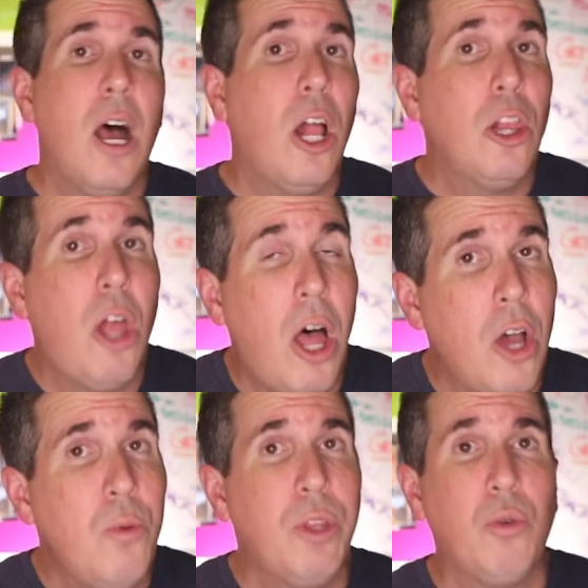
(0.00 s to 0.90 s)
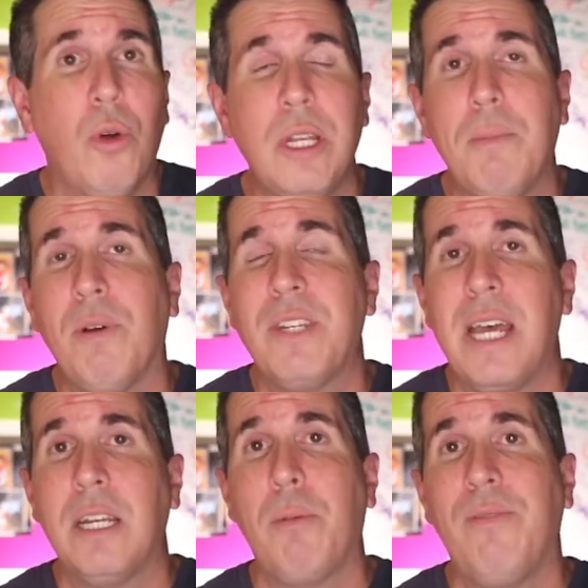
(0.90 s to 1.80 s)
along with a growing number of
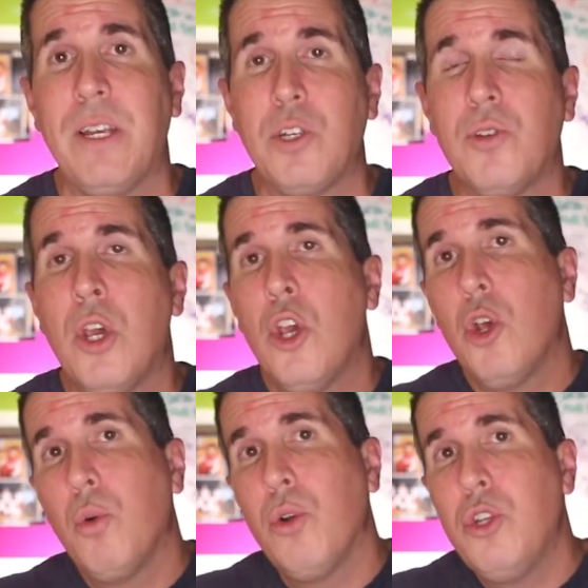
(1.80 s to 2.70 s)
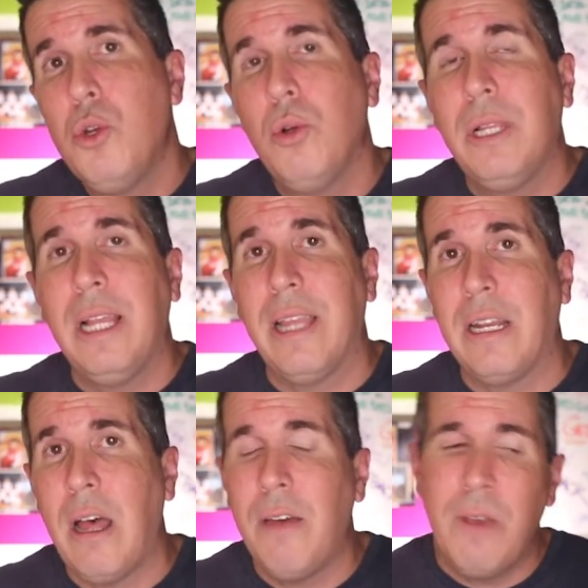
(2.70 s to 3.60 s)
talented professionals who were newly laid
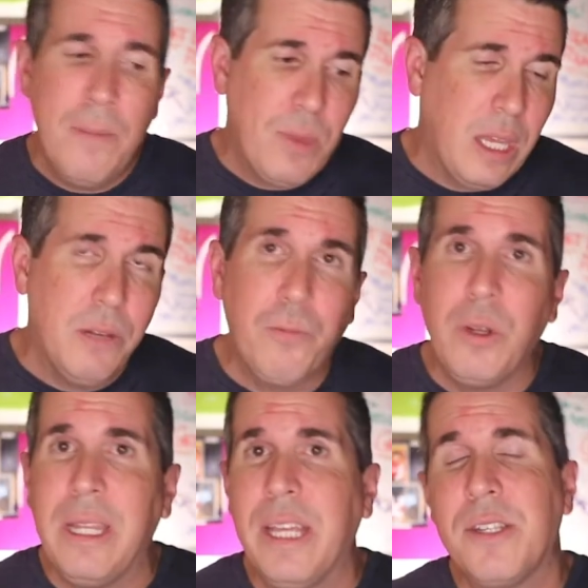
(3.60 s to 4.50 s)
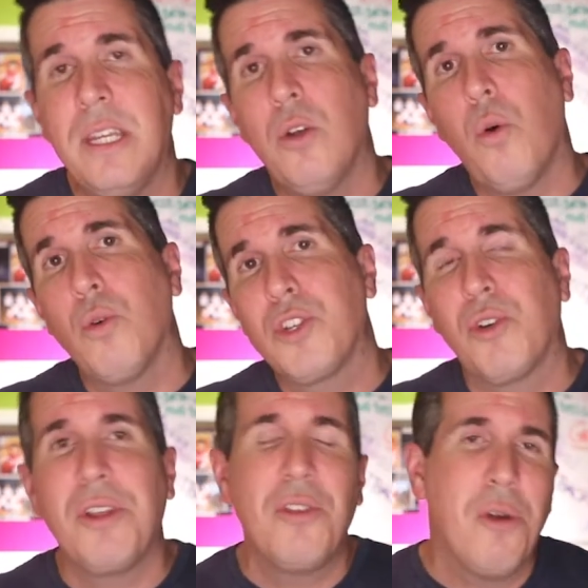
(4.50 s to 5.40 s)
off in freelancing or
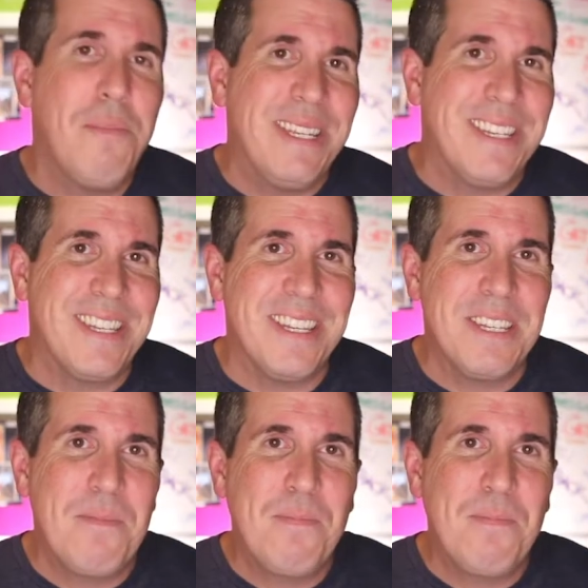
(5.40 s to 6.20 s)
starting their own businesses.